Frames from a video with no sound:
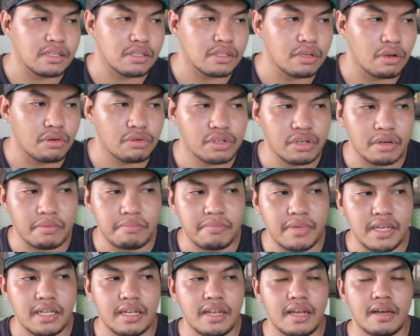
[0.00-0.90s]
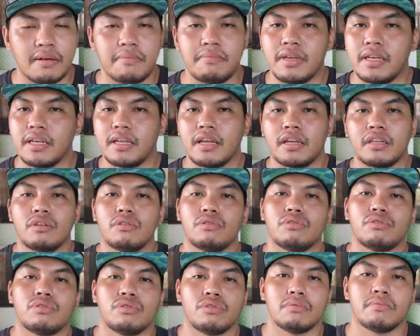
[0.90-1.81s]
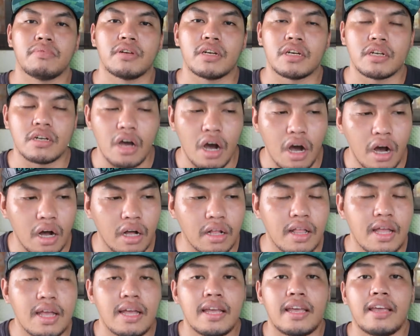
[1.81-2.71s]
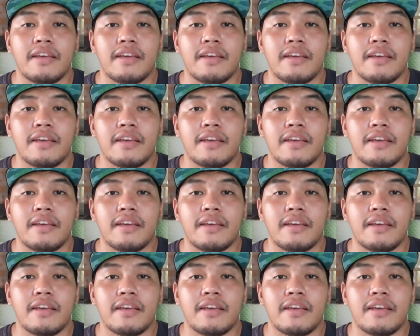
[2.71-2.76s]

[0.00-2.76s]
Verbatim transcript: in social media being a youtuber and all